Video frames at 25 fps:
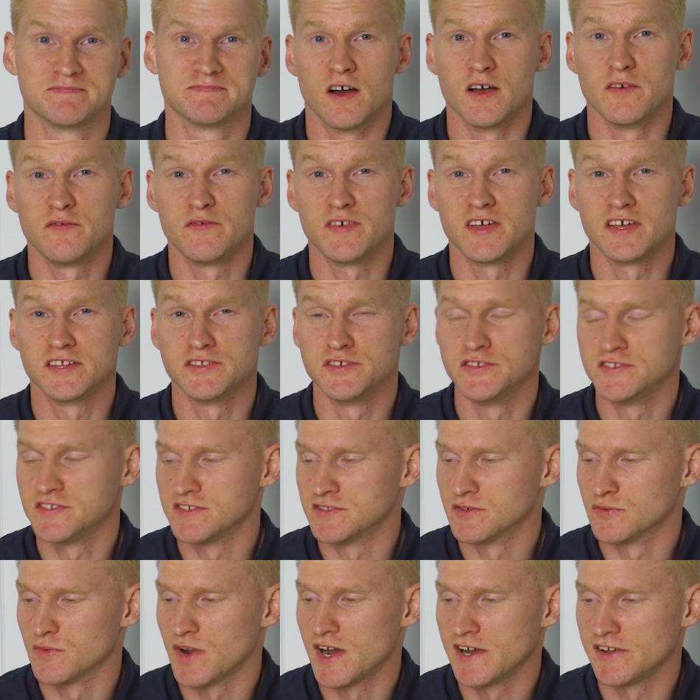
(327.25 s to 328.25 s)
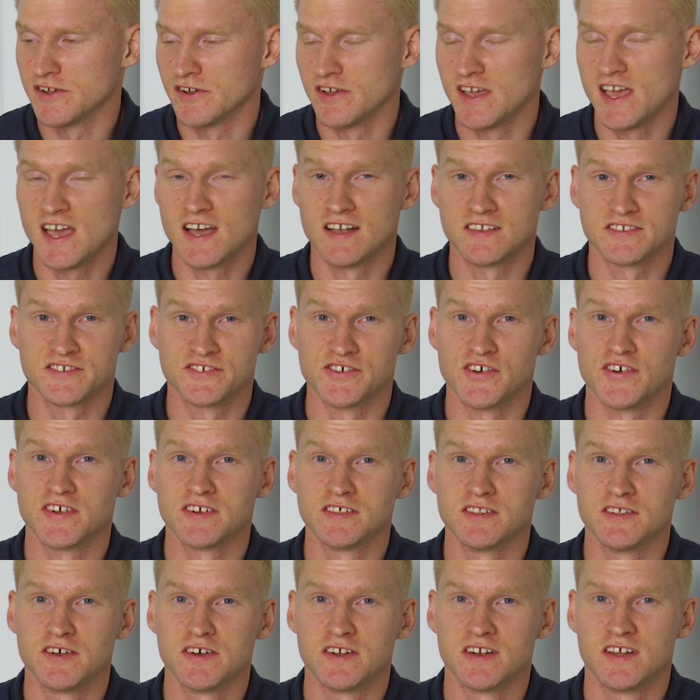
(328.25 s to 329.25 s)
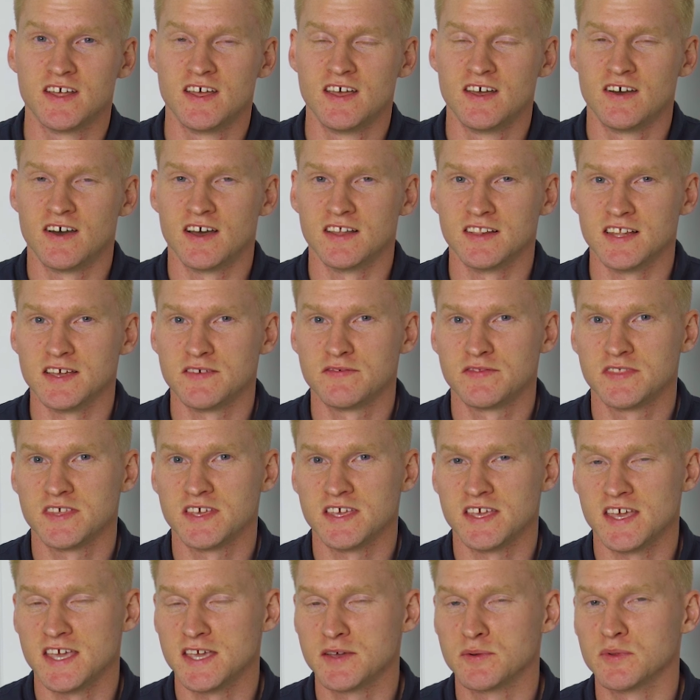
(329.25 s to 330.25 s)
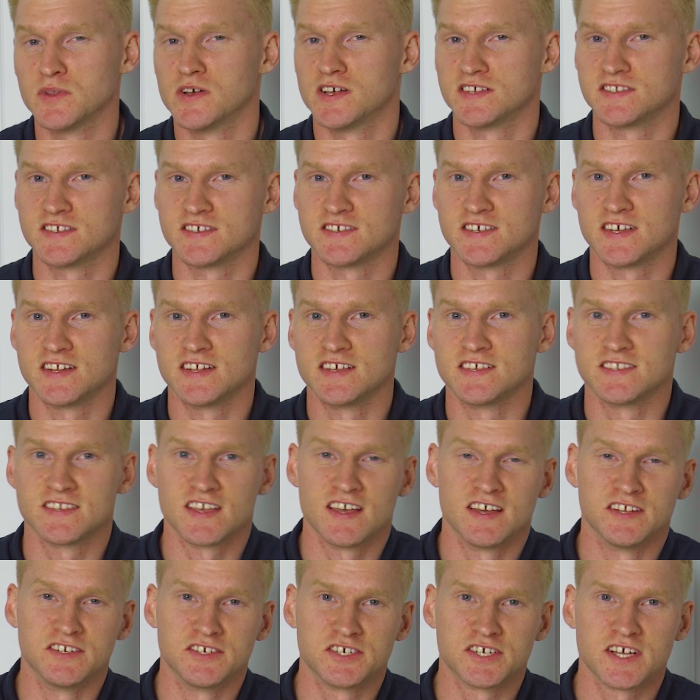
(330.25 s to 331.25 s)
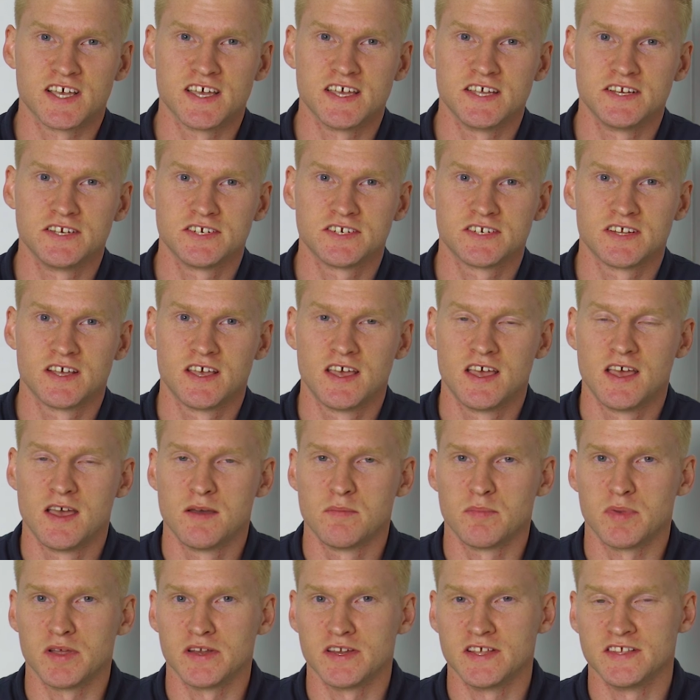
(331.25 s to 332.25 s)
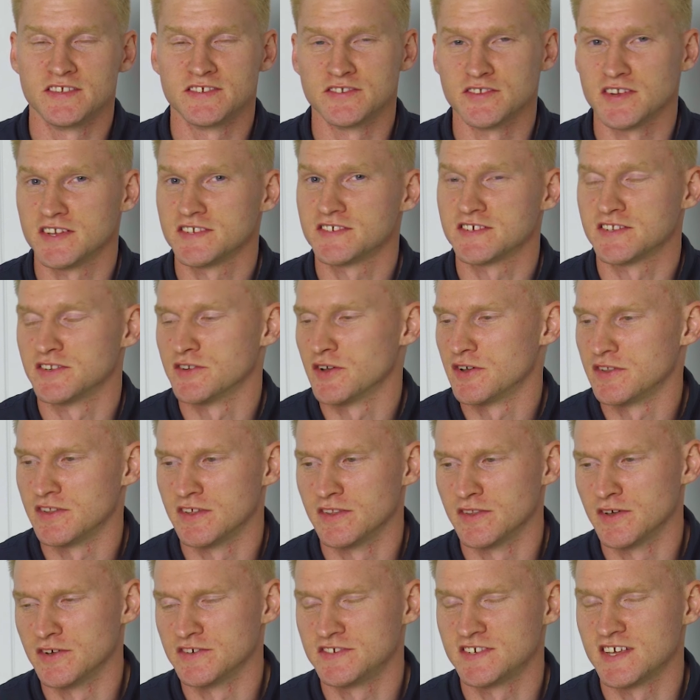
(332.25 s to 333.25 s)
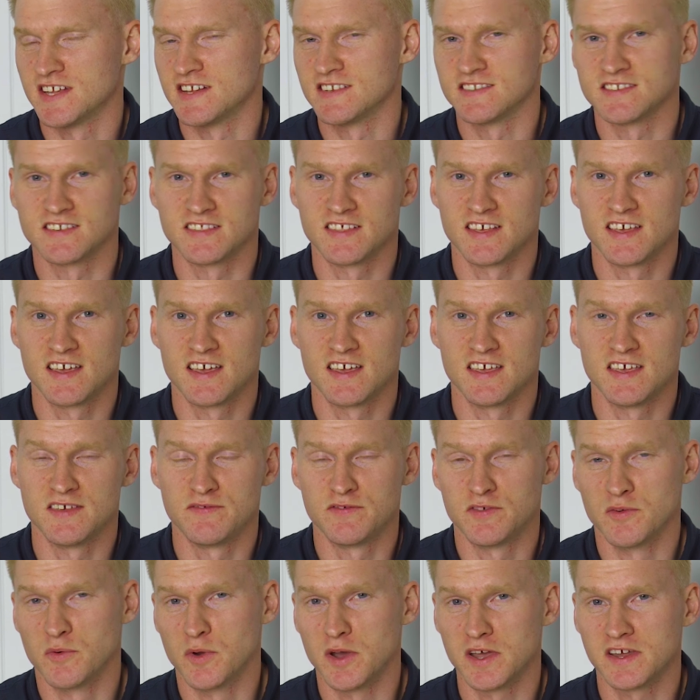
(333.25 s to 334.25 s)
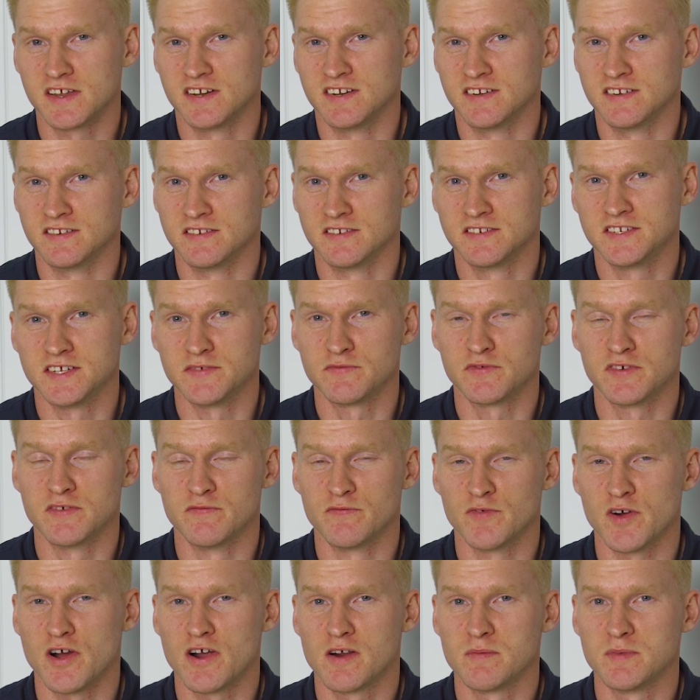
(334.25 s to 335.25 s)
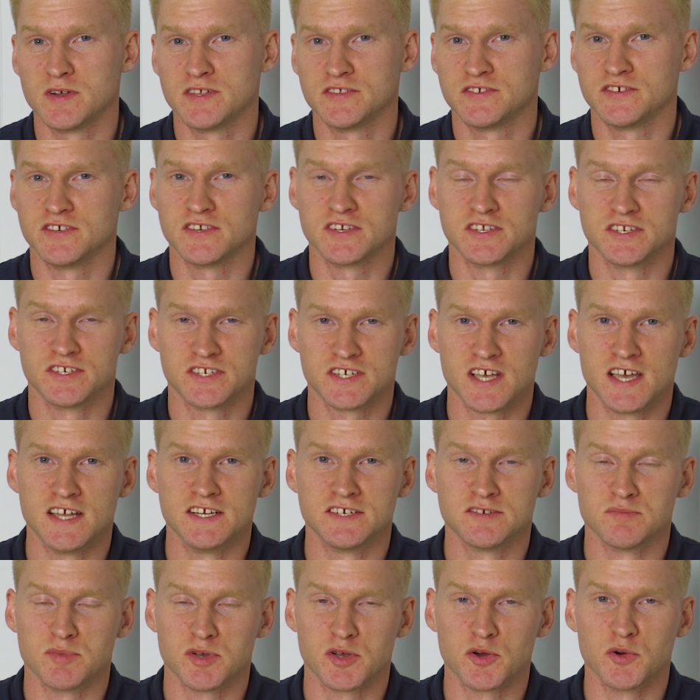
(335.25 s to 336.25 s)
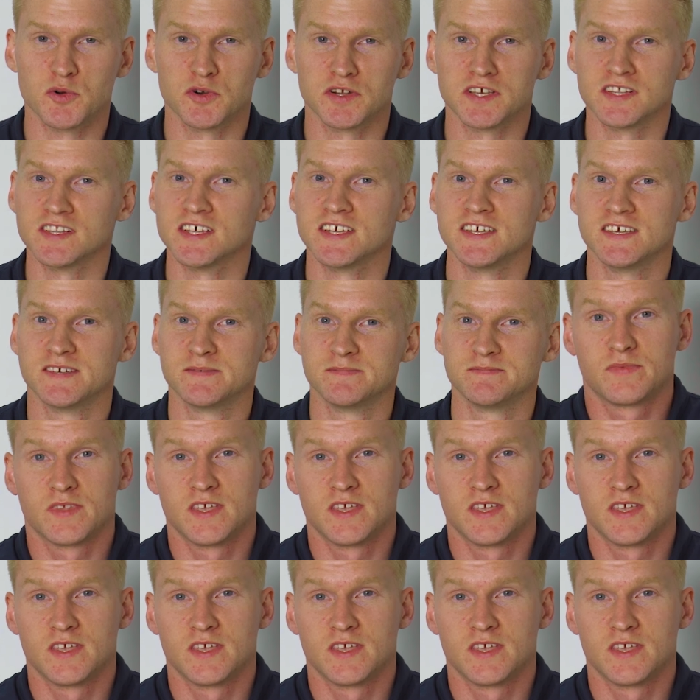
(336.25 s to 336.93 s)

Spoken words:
I found using the radio outside a lot. I left the equalizer settings unchanged, but it's nice to know that those settings are there. If you work in different environments, you can change them accordingly.